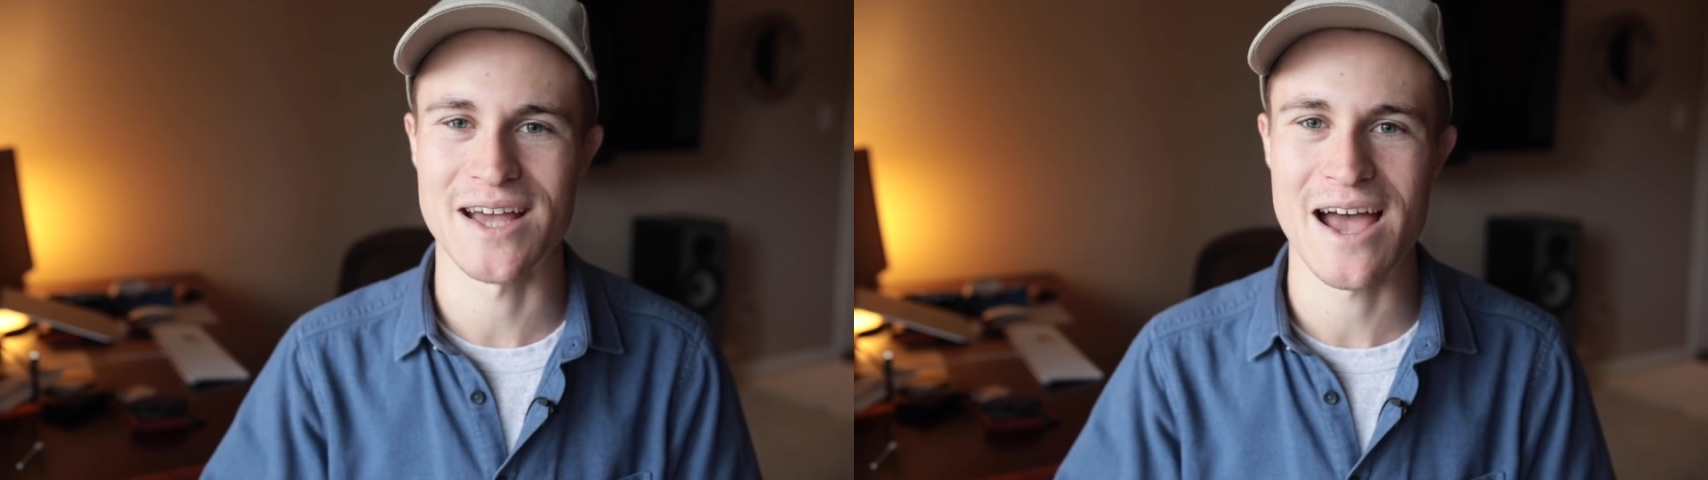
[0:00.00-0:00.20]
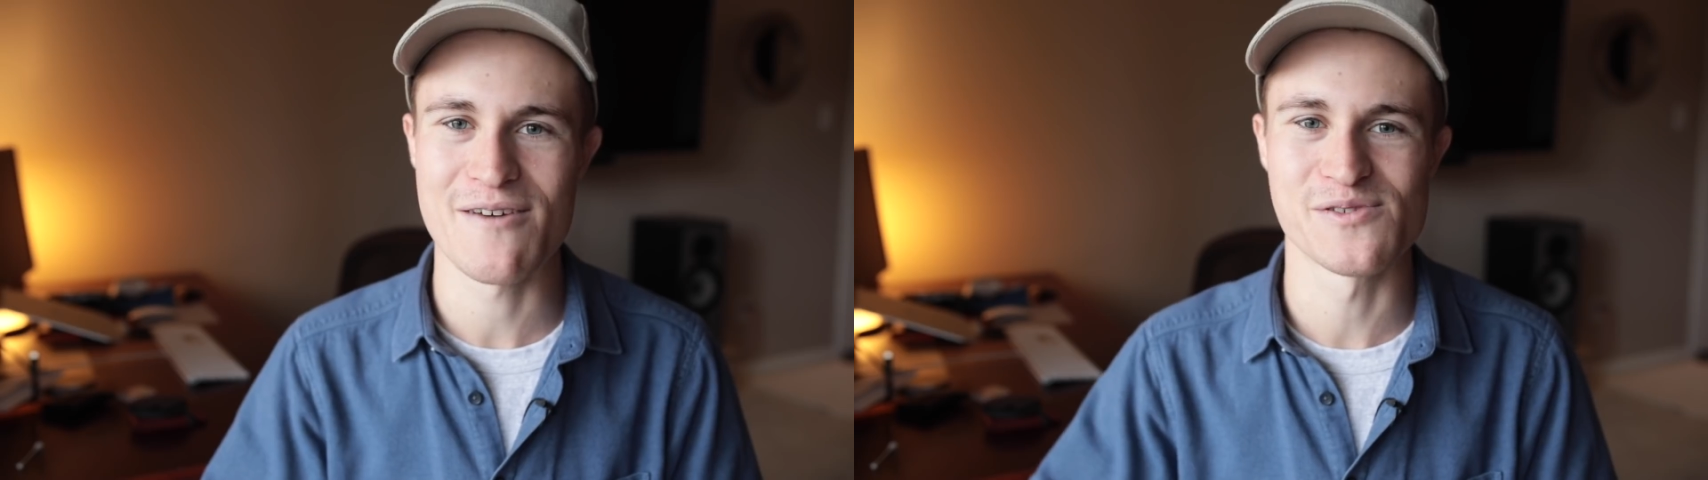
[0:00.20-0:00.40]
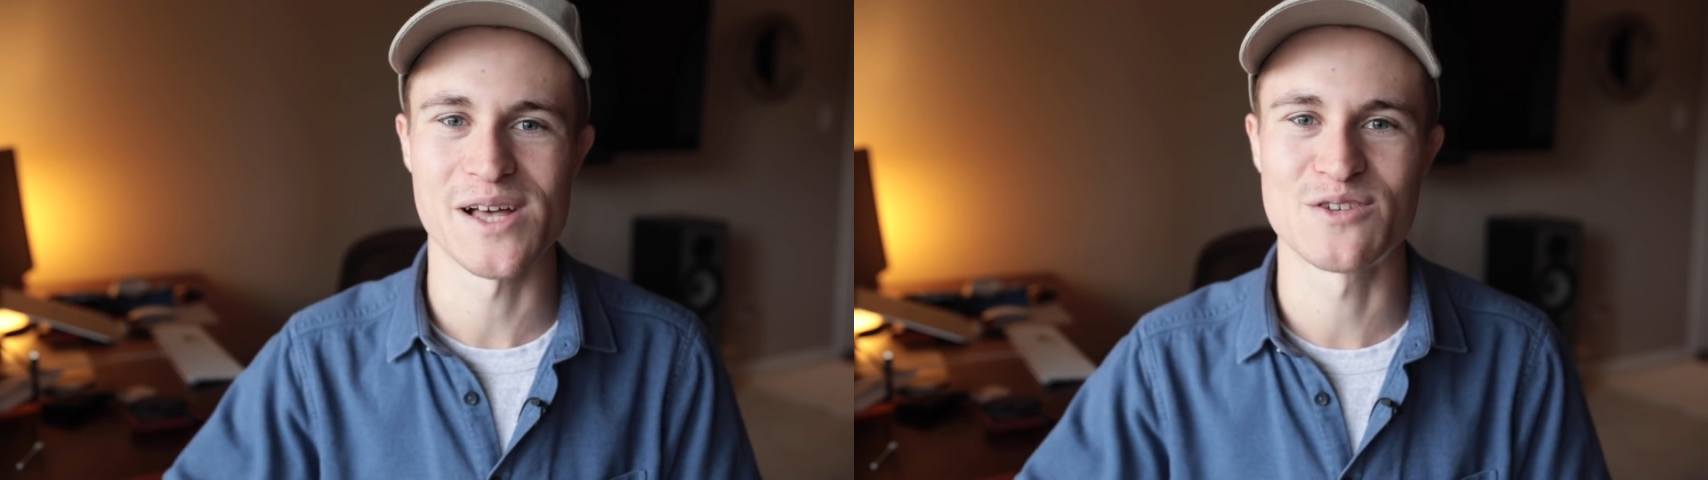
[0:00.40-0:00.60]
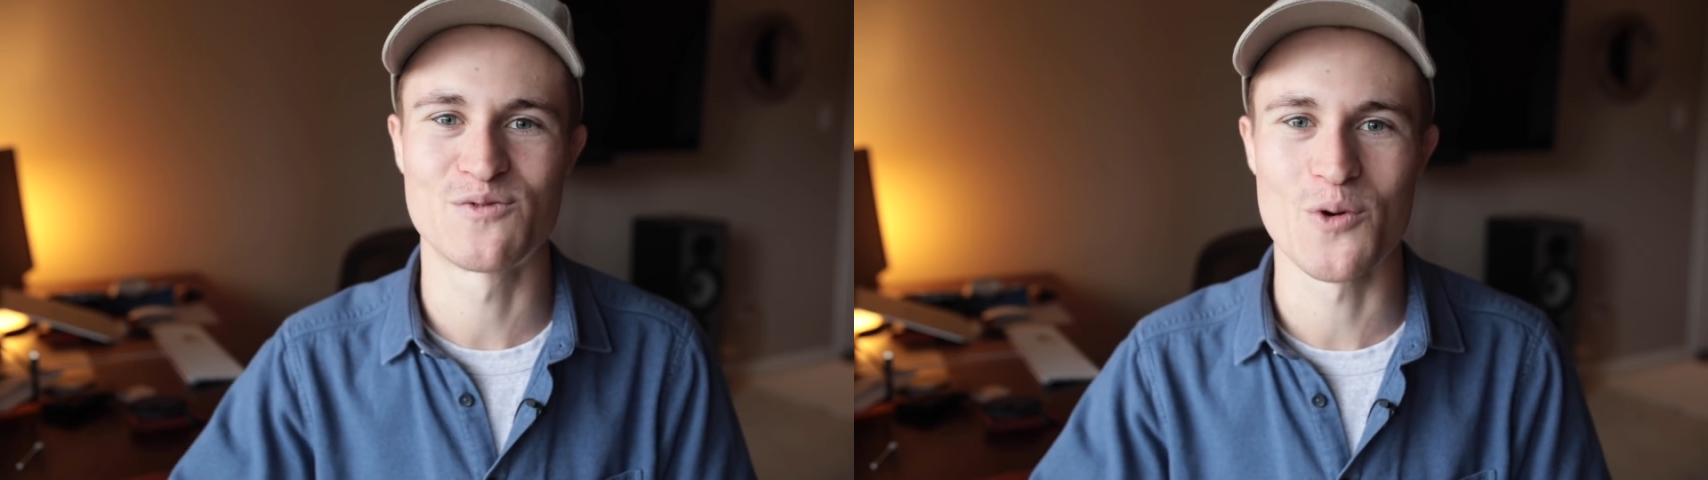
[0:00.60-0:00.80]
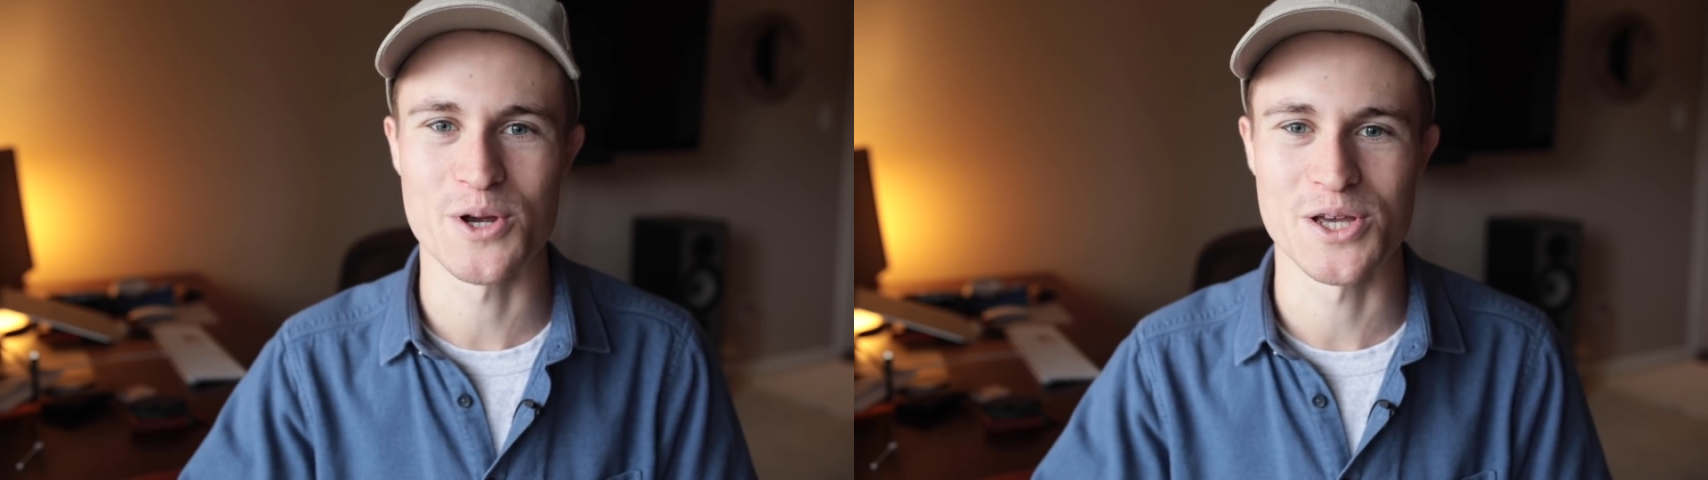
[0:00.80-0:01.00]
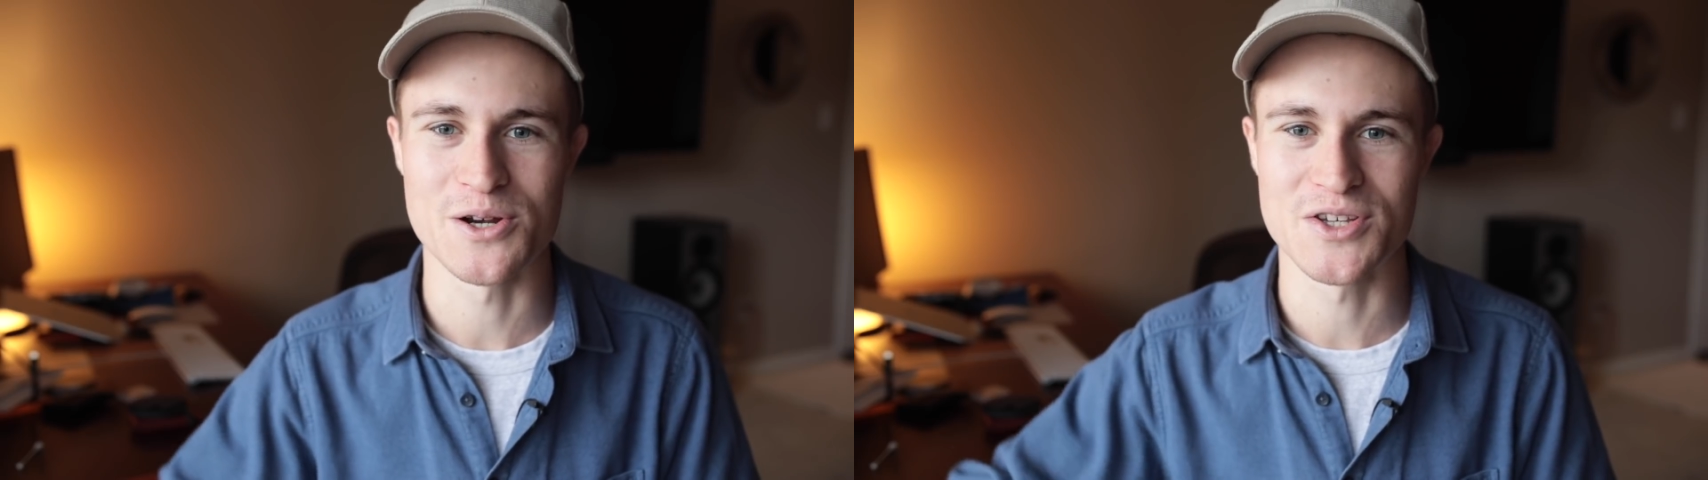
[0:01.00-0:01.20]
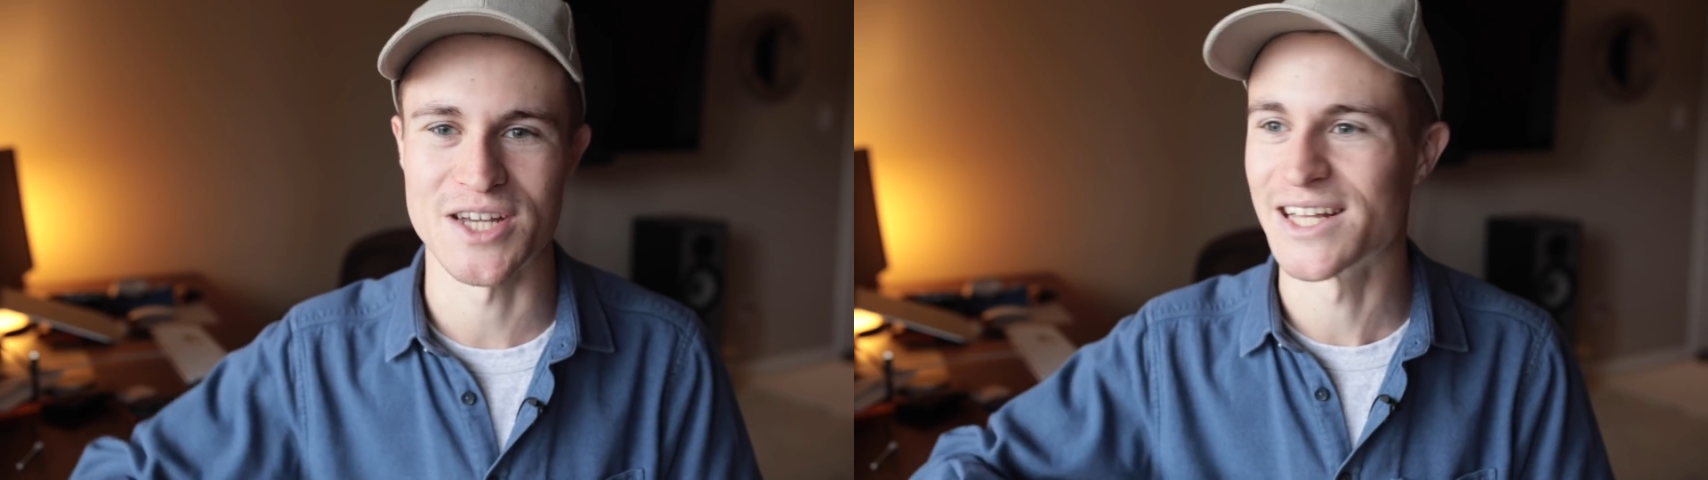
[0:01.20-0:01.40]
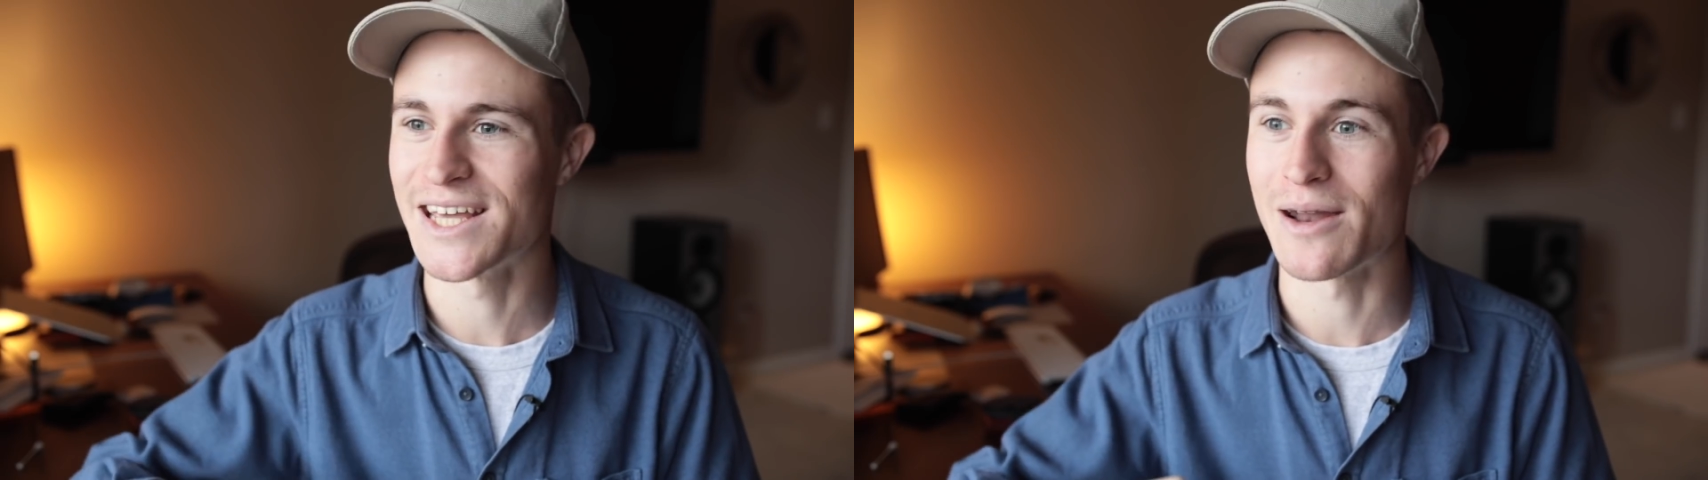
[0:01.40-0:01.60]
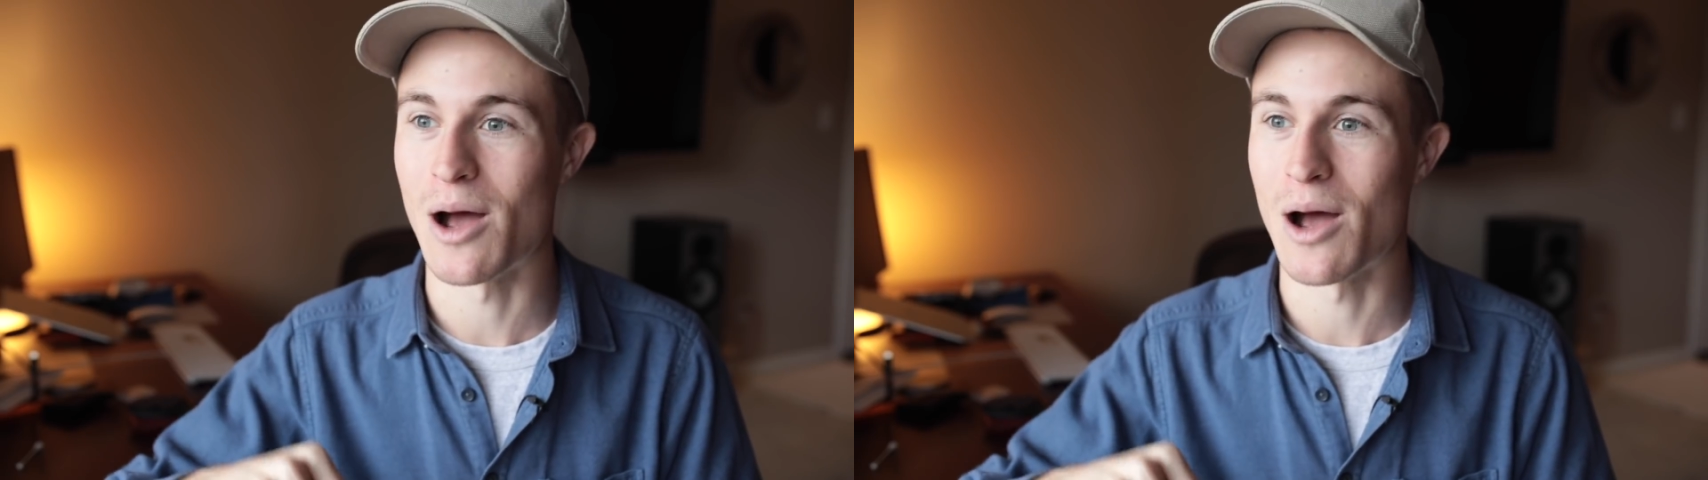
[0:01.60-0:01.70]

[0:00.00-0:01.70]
have for the last 4 years and get